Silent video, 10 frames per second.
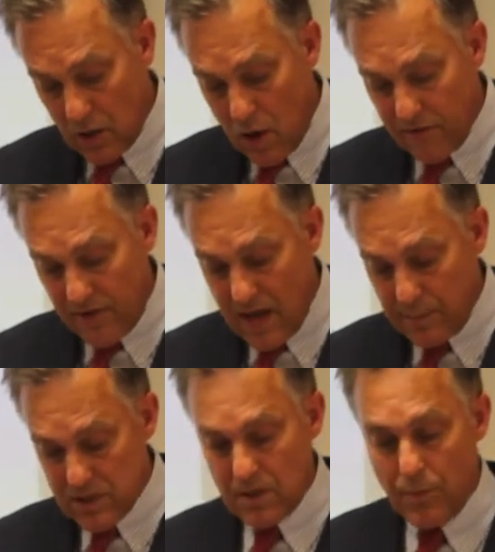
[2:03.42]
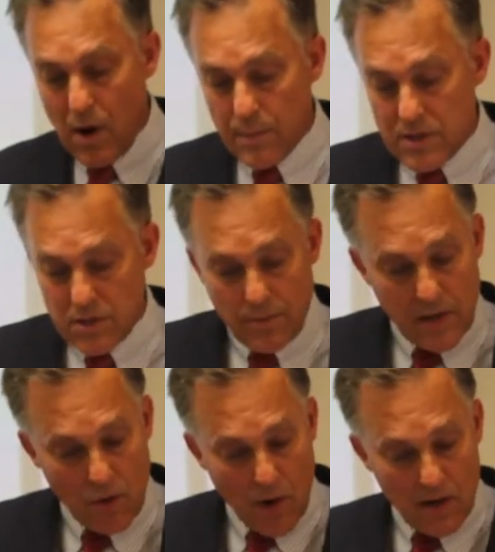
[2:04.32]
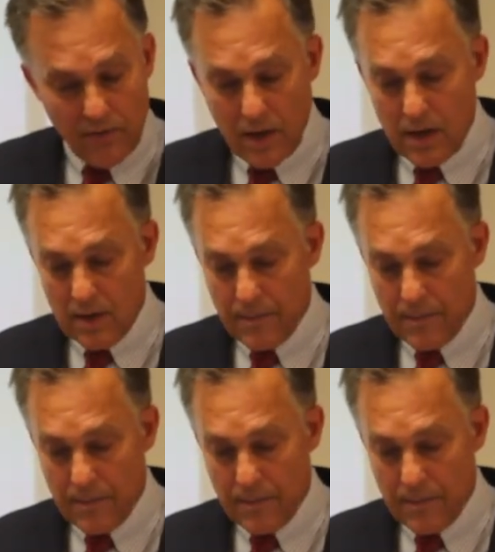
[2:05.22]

and off-campus apartments are being renovated.